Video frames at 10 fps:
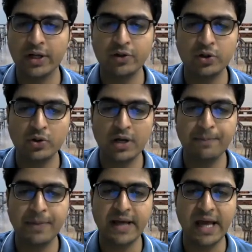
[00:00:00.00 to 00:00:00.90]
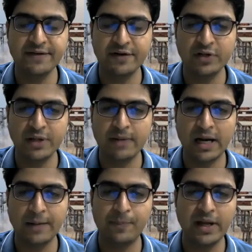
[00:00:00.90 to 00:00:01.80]
Okay, so you can pick any one of them
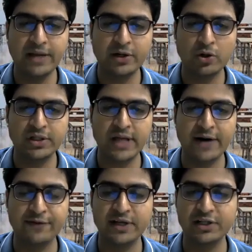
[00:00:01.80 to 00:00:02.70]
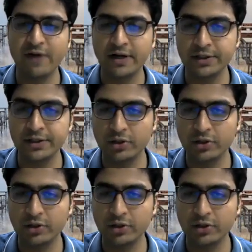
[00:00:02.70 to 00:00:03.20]
and place it on the head of the other vector.